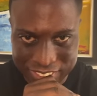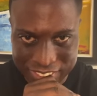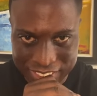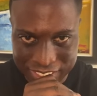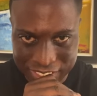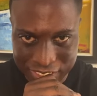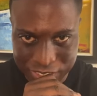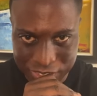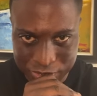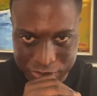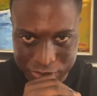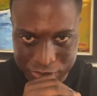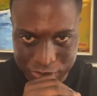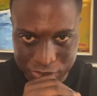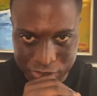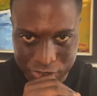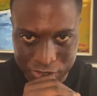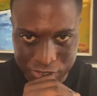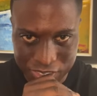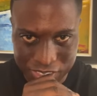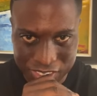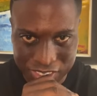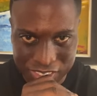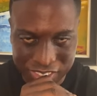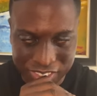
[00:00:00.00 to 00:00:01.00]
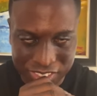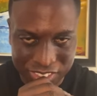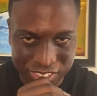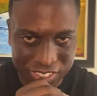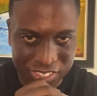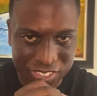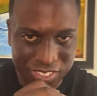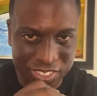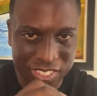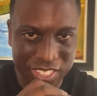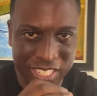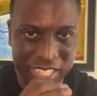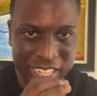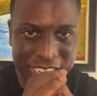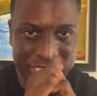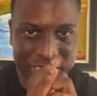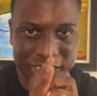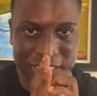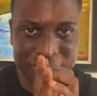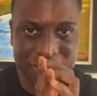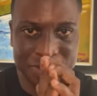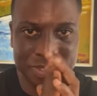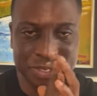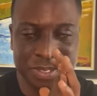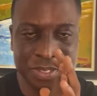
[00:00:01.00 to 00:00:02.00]
Thank you for joining us
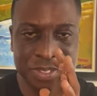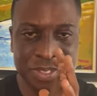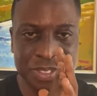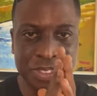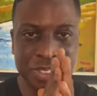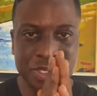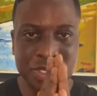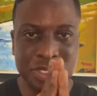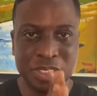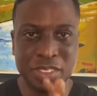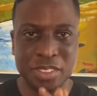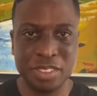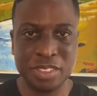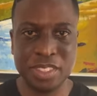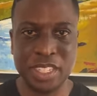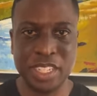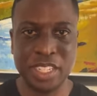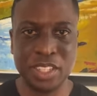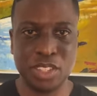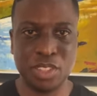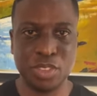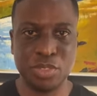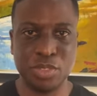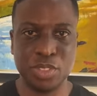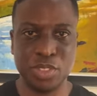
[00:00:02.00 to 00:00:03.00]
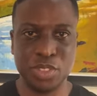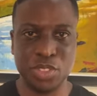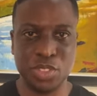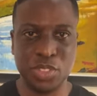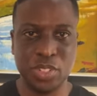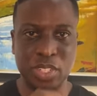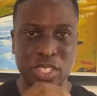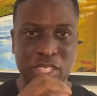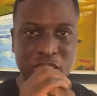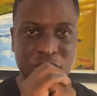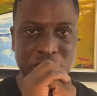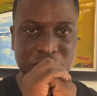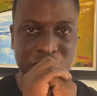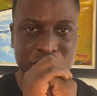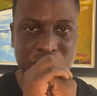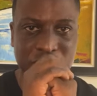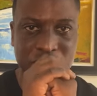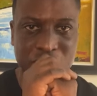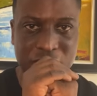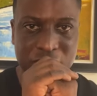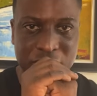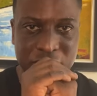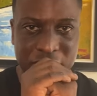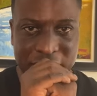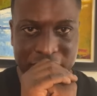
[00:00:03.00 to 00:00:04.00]
today. Thank you for joining
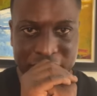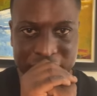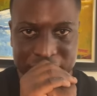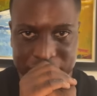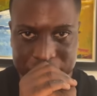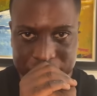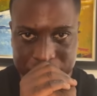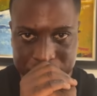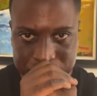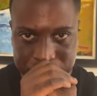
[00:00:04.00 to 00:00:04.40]
us today.